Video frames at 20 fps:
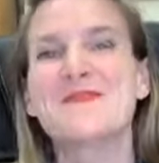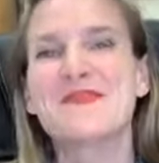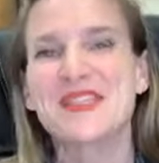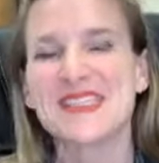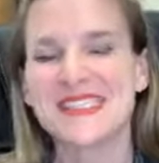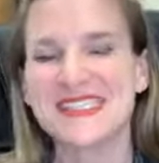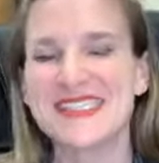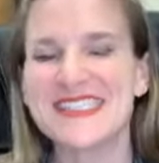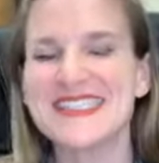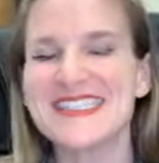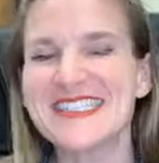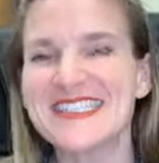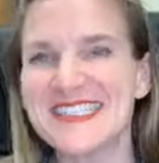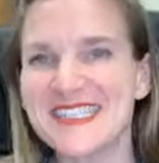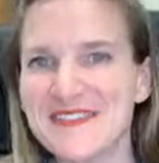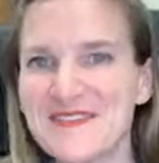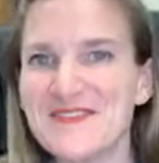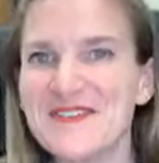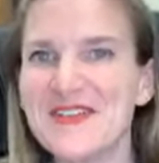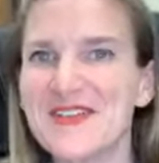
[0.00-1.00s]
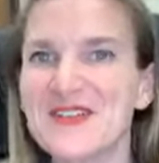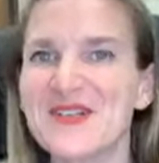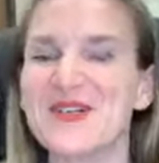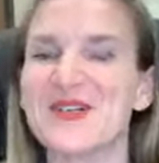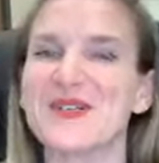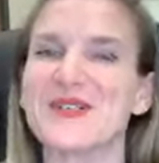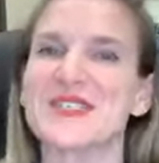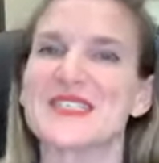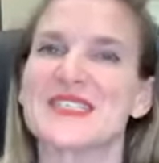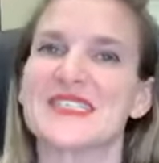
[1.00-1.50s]
this is
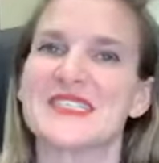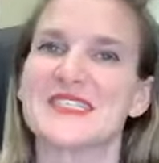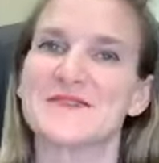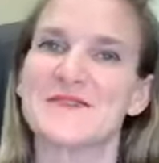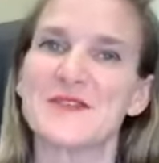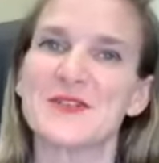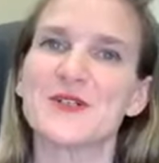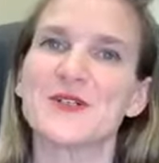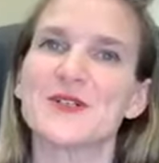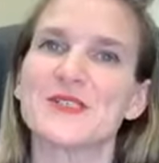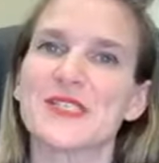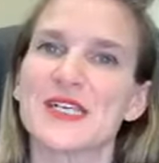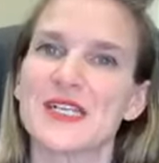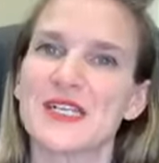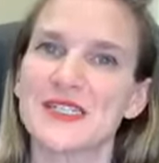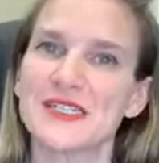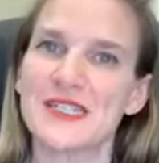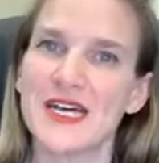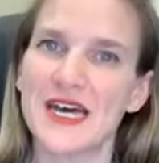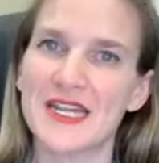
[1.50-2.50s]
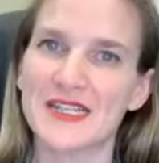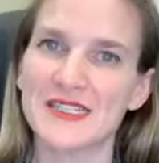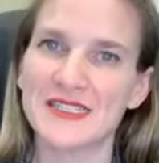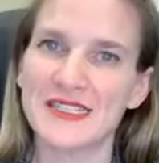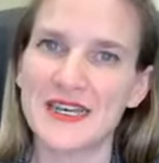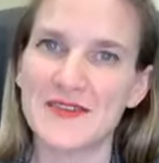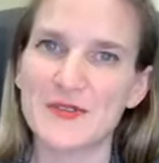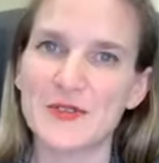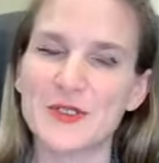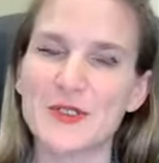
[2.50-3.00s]
difficult. It's difficult on a lot of
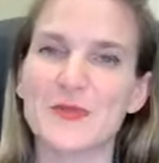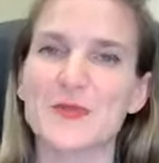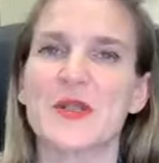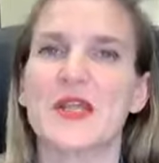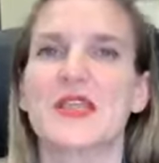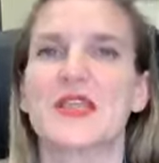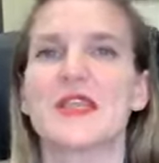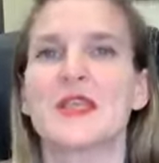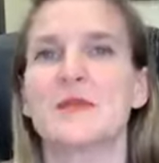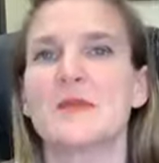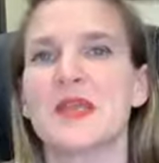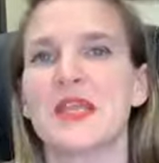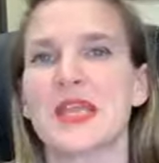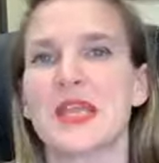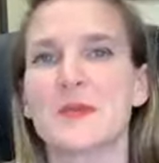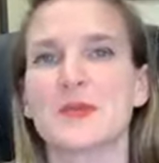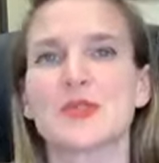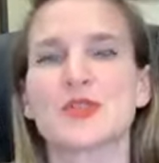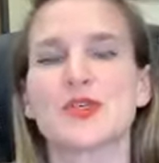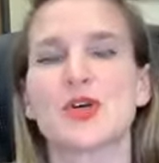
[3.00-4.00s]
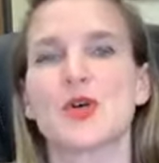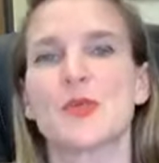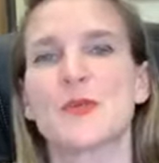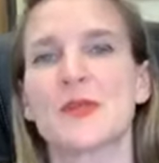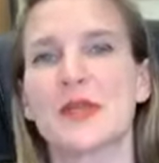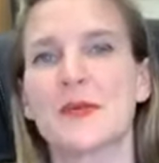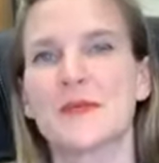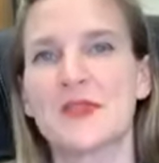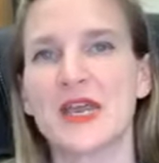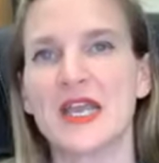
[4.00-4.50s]
levels, but I think being able to
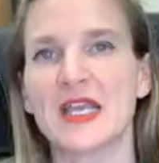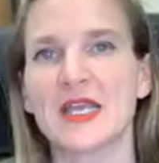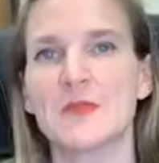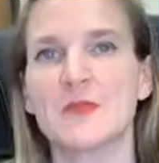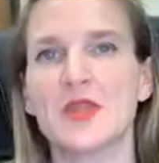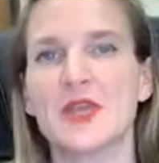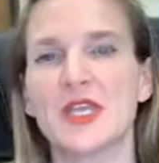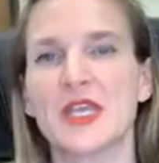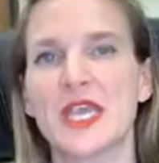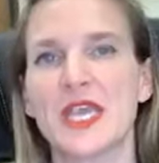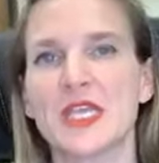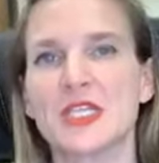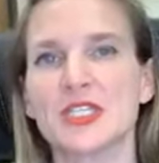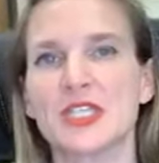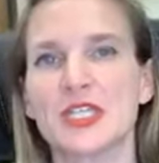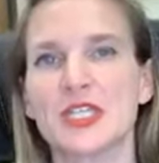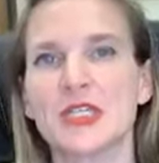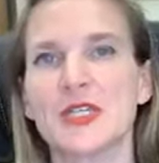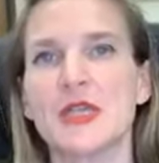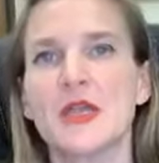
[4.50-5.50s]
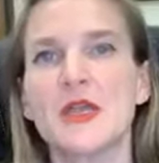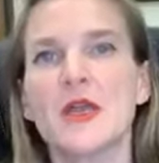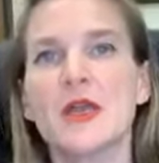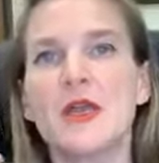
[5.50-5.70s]
open up that communication,